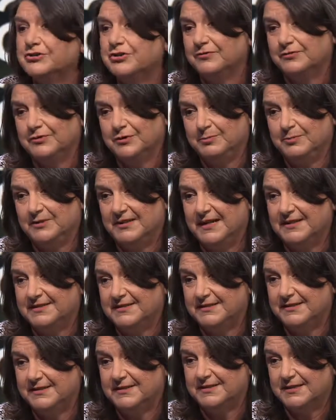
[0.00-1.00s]
of the
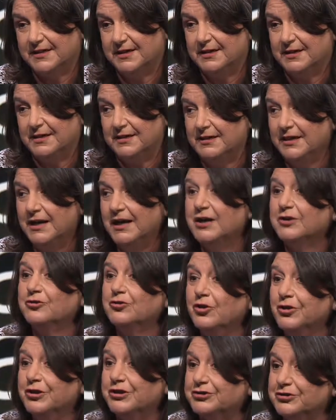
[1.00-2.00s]
plastics are
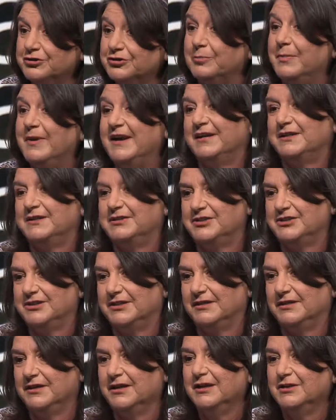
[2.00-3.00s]
going to the
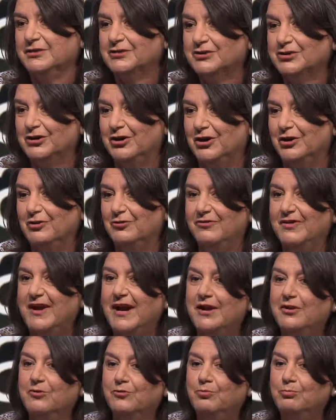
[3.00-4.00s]
packaging. Right. So that
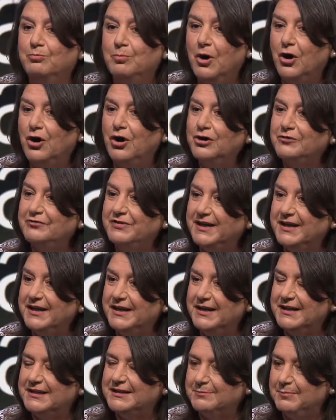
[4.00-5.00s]
more we
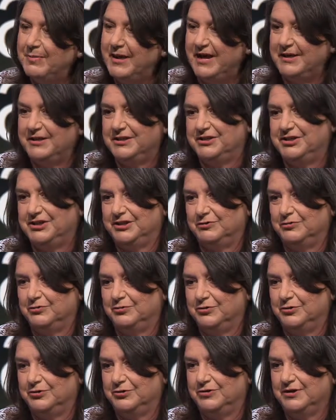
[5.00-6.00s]
eat packaging
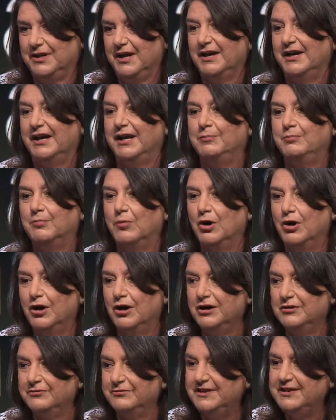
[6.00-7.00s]
food and
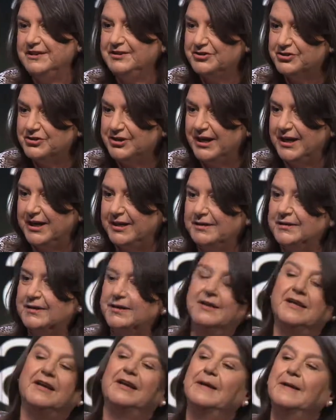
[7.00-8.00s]
more we drink
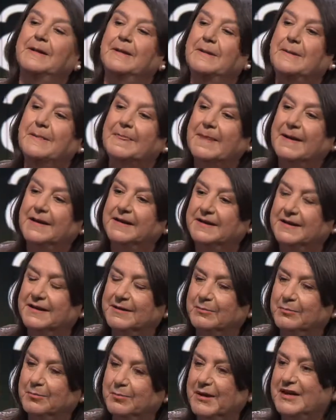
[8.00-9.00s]
uh, the
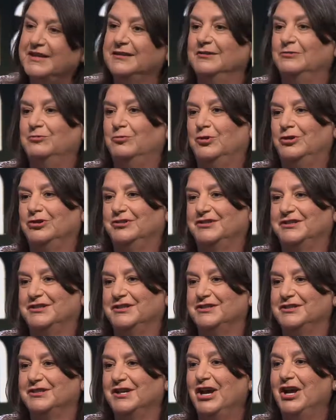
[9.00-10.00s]
bottled
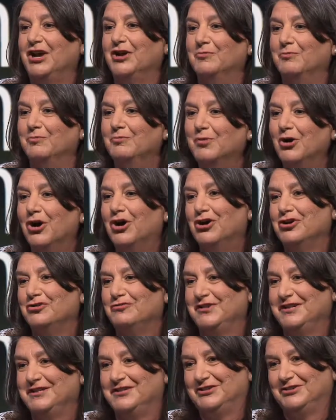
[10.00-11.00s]
waters, more
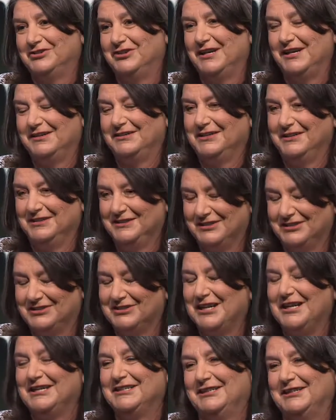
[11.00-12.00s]
we create. Uh, I've
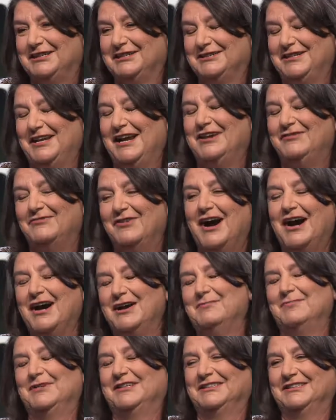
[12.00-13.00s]
creating seen
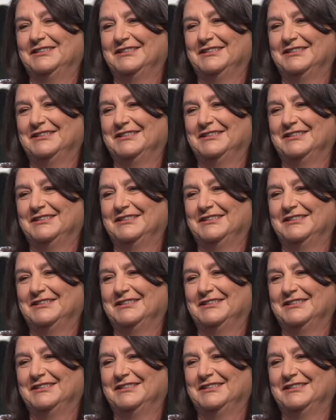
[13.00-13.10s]
bananas In,